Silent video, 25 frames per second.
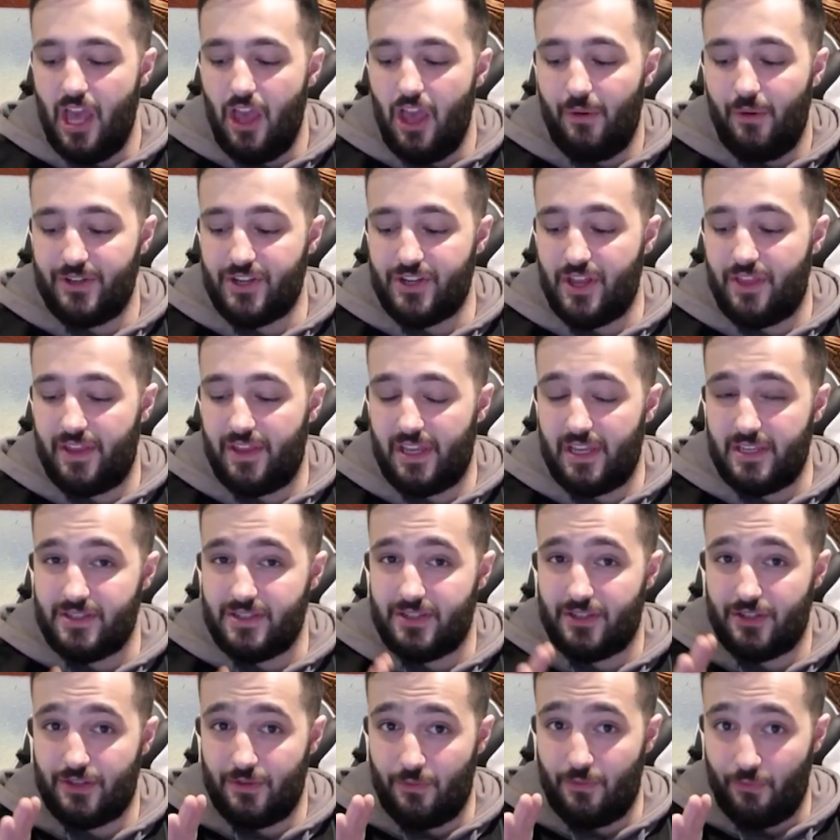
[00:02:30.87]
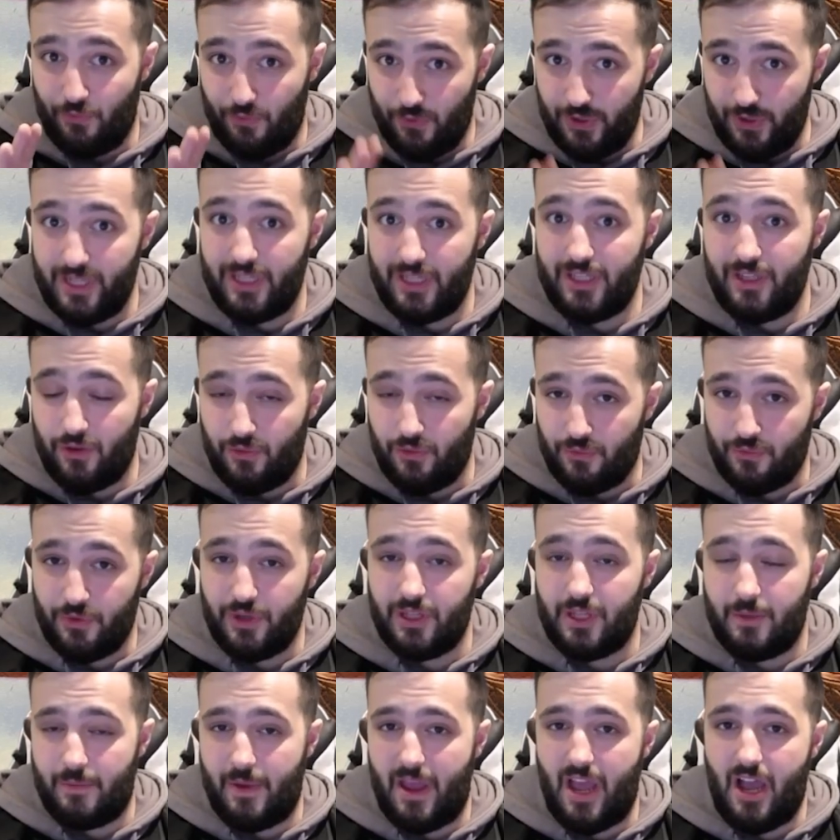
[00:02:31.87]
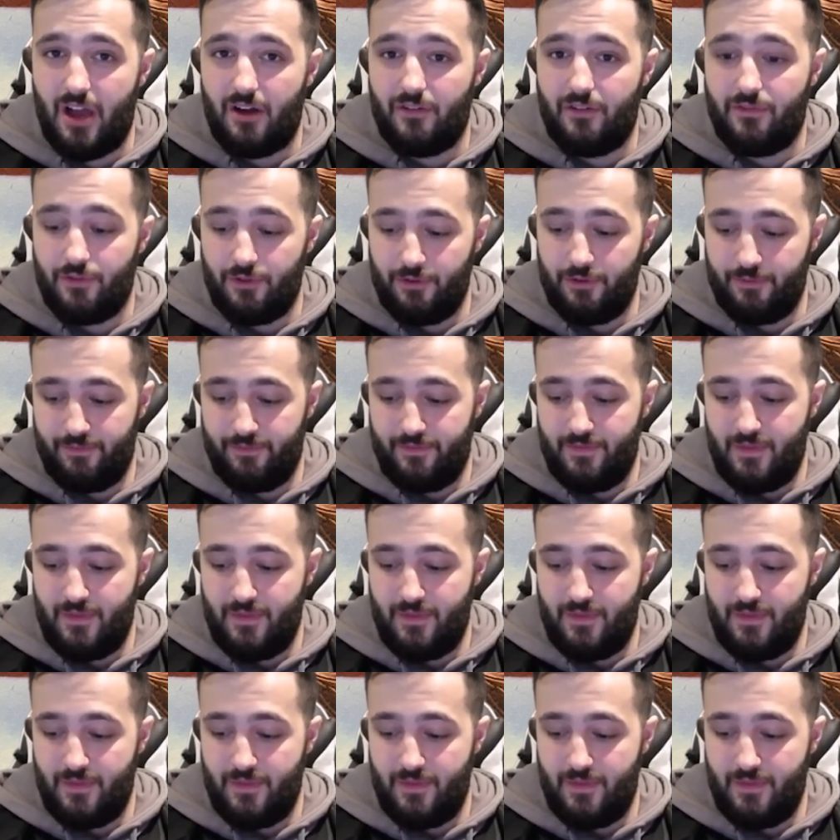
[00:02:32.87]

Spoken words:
which I think is really, really powerful.